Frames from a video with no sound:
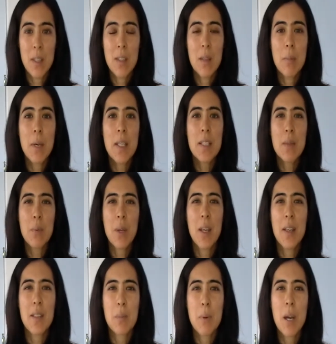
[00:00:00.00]
The best
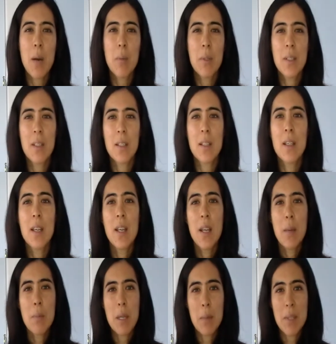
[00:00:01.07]
way is probably to
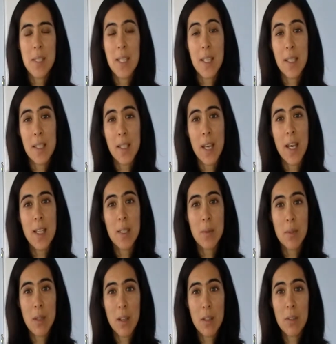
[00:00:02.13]
maybe take a class
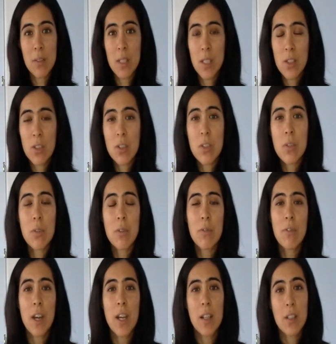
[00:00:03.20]
with other teachers or to
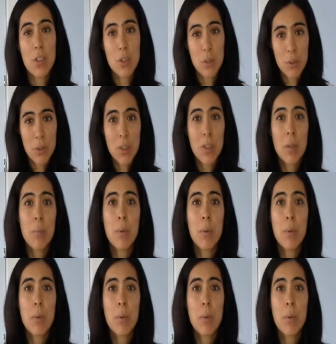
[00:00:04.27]
find a tutor.